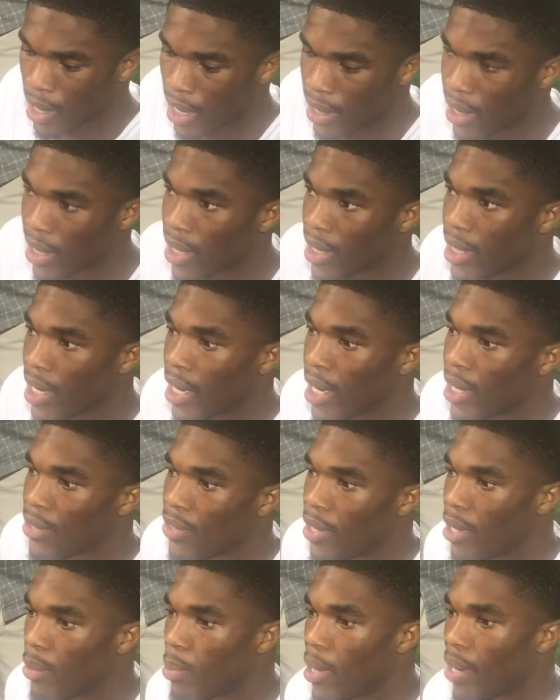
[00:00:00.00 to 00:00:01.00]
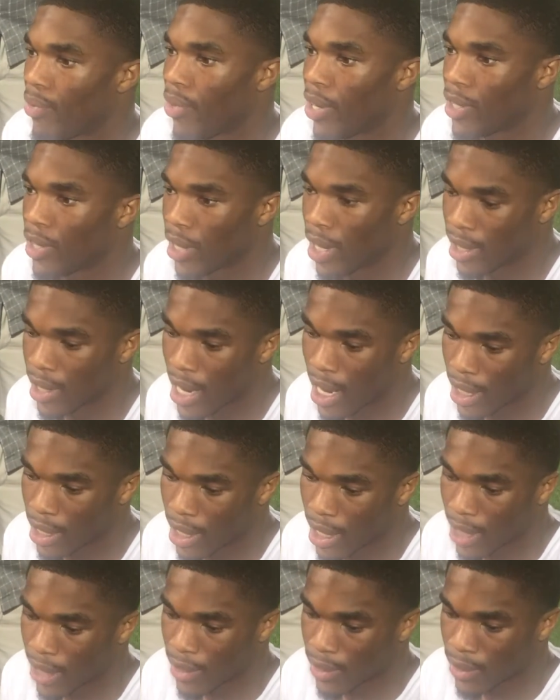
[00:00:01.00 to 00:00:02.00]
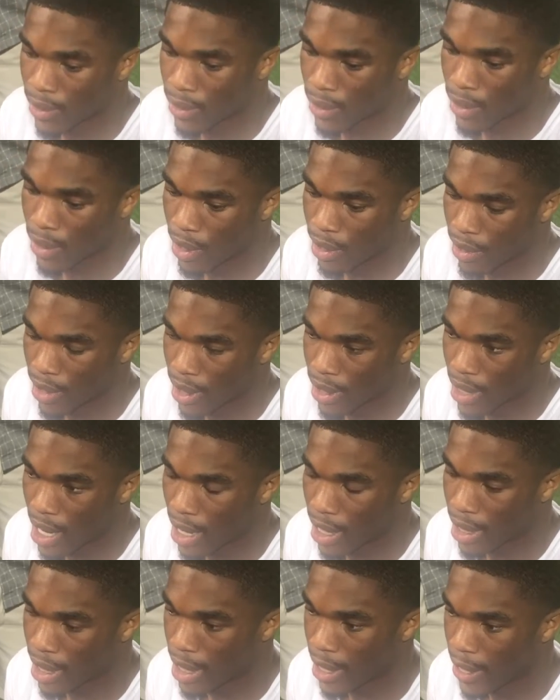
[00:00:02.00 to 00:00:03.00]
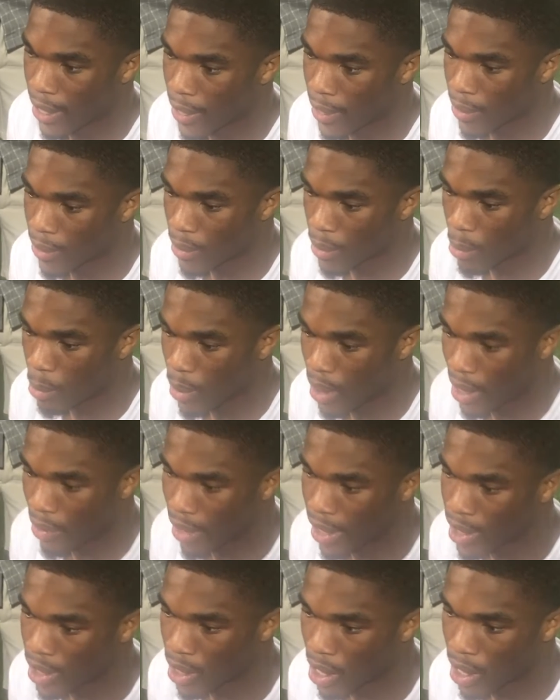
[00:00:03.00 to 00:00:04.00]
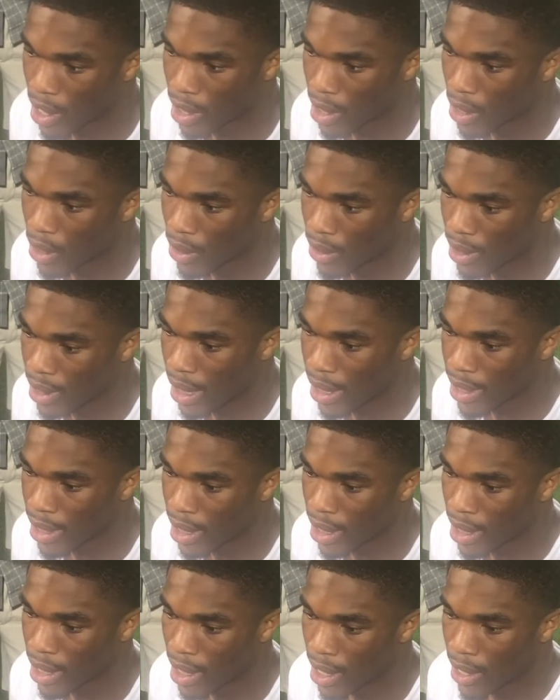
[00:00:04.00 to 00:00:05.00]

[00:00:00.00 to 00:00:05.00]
I think it's really beneficial because it's kind of like putting a restart on the whole season.